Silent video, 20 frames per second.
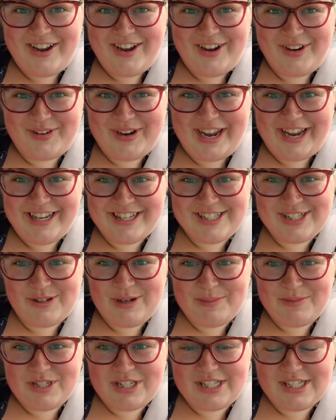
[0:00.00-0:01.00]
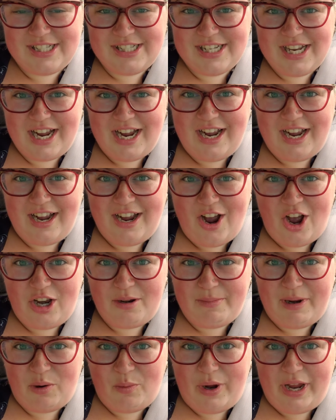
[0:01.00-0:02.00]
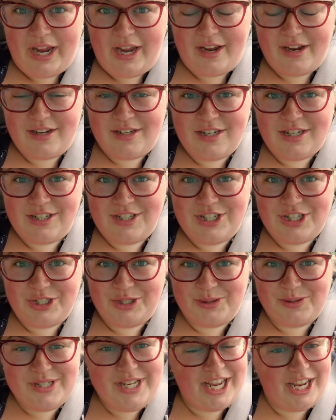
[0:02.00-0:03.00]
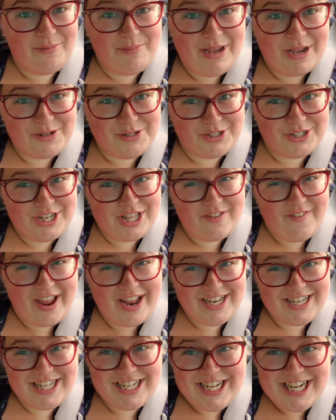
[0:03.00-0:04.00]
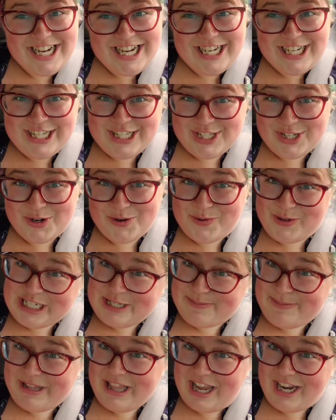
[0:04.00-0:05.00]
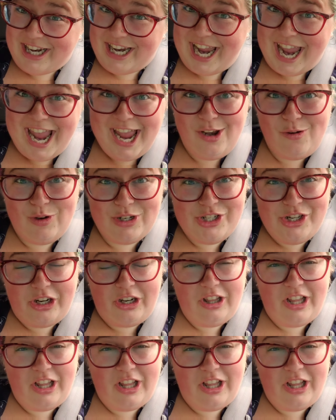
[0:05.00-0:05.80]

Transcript: Okay, so I'm just uh, on my way to take Meowzer to the vet. So wish me luck and wish her